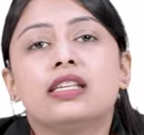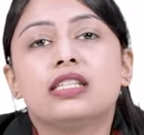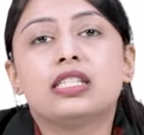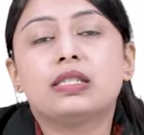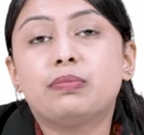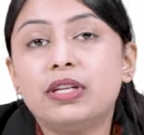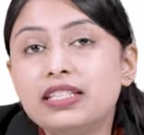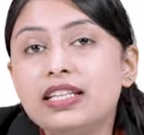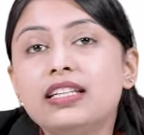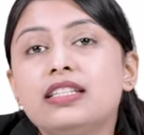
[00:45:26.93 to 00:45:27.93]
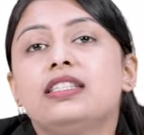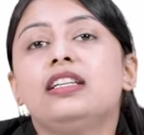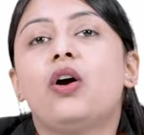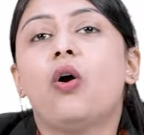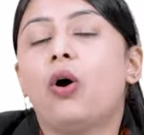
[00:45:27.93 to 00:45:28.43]
Splitting is
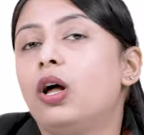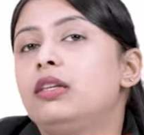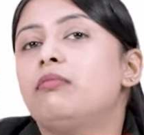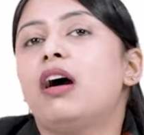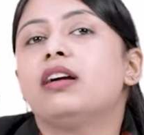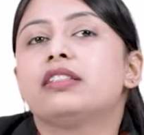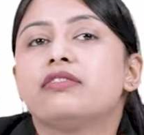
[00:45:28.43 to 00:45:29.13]
the hallmark